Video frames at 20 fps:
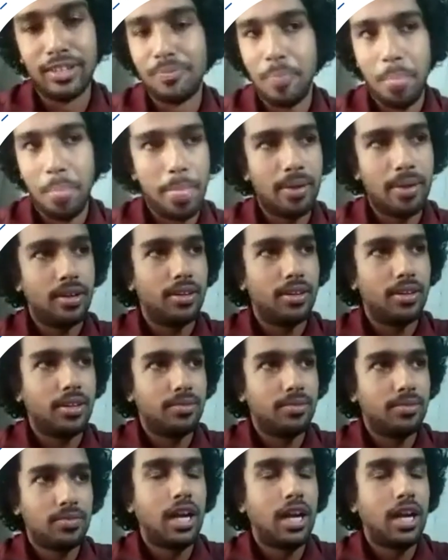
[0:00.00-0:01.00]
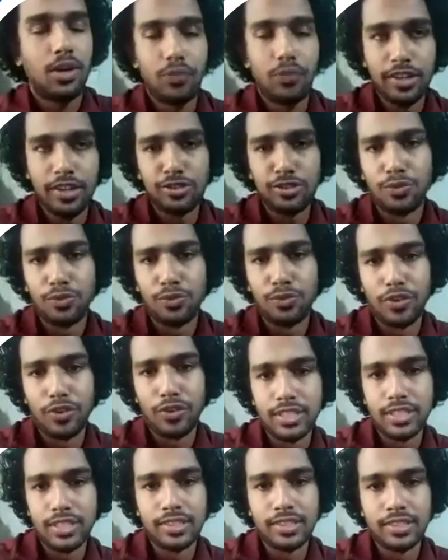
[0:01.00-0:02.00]
Okay, that's the most important thing.
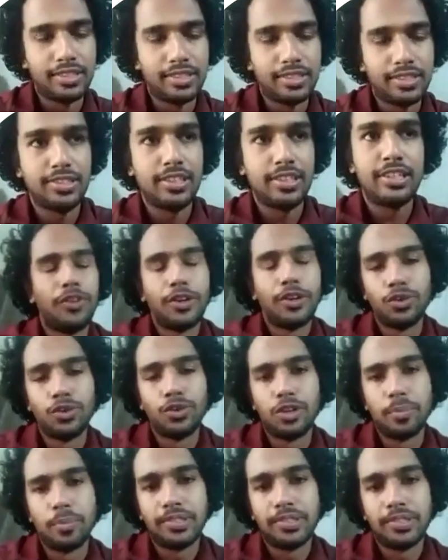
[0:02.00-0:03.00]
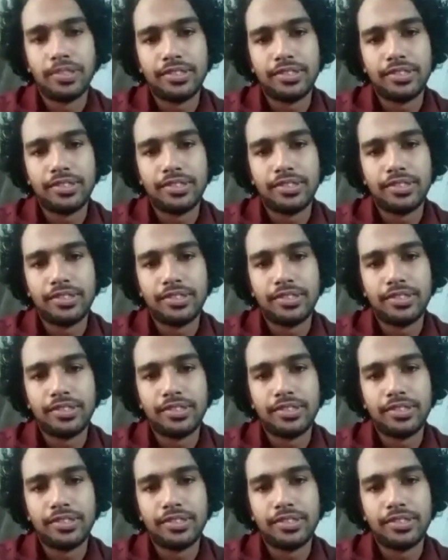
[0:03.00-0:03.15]
Do the business,